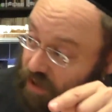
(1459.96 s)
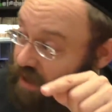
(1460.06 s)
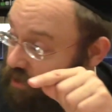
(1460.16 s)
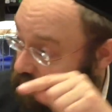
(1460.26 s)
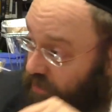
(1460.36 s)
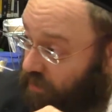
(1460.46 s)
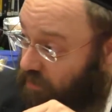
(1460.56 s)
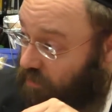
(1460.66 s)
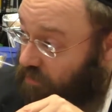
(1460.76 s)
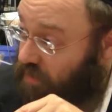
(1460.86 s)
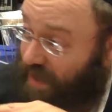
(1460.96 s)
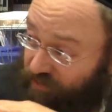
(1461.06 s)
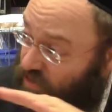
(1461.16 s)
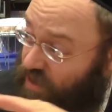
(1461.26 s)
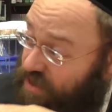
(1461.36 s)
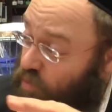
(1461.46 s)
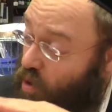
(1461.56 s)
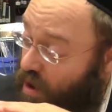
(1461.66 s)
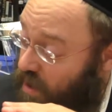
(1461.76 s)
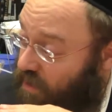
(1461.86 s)
Yain Odom. But everything is
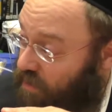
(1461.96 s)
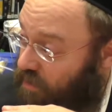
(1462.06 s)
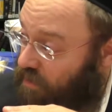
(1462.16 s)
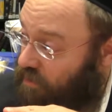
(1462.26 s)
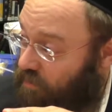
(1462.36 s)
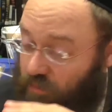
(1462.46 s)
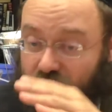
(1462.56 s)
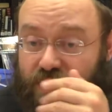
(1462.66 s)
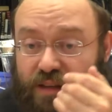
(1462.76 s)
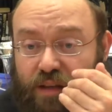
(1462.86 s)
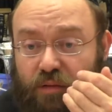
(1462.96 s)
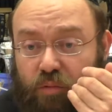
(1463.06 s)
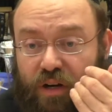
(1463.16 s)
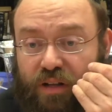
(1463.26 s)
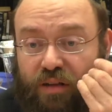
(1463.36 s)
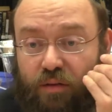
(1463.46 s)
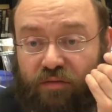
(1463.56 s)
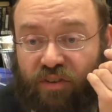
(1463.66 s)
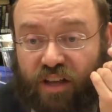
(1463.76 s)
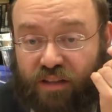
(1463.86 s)
wine. Where did the where did the
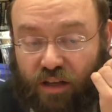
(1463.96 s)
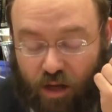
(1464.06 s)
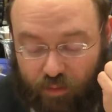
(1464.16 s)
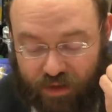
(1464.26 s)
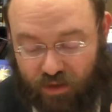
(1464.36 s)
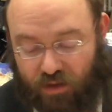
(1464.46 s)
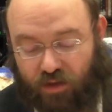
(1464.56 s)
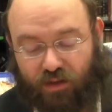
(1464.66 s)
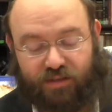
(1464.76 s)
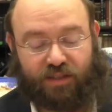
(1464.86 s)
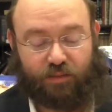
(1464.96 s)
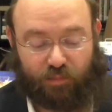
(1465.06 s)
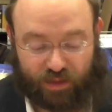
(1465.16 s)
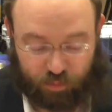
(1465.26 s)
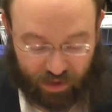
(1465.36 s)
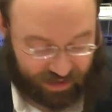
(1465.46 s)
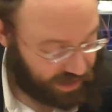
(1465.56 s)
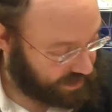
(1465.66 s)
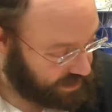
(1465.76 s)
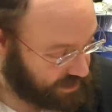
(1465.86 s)
vodka come in? Chassidim explained
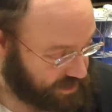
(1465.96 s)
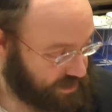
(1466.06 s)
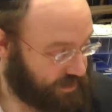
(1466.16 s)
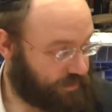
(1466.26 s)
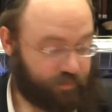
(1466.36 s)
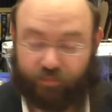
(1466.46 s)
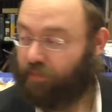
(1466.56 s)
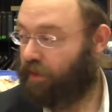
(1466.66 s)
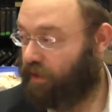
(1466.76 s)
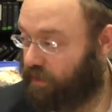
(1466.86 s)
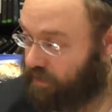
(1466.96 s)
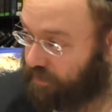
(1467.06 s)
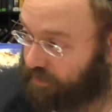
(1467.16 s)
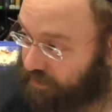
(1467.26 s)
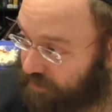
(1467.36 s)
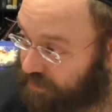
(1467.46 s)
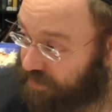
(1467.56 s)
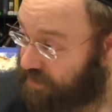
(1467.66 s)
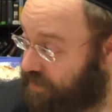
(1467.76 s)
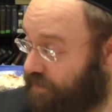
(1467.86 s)
like this. This
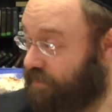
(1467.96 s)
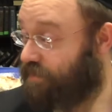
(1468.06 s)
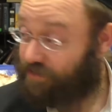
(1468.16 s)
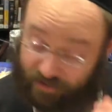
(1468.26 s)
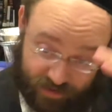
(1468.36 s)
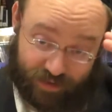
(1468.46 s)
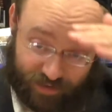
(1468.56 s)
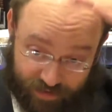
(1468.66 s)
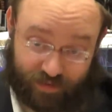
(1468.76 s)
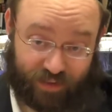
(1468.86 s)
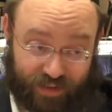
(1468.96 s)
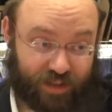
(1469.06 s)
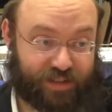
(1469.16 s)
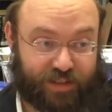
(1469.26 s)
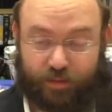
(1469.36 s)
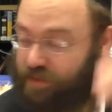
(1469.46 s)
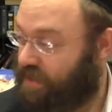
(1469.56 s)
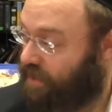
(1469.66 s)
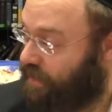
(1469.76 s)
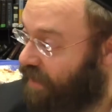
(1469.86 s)
is this is just the thing the Chassidim
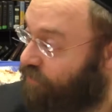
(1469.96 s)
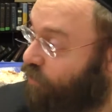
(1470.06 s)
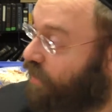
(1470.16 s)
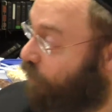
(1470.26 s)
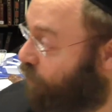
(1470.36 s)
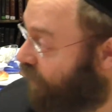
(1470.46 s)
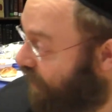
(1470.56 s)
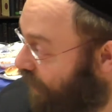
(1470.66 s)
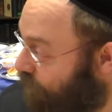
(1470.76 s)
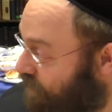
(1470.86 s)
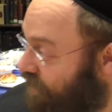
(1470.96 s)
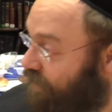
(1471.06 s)
said after a couple of chaims.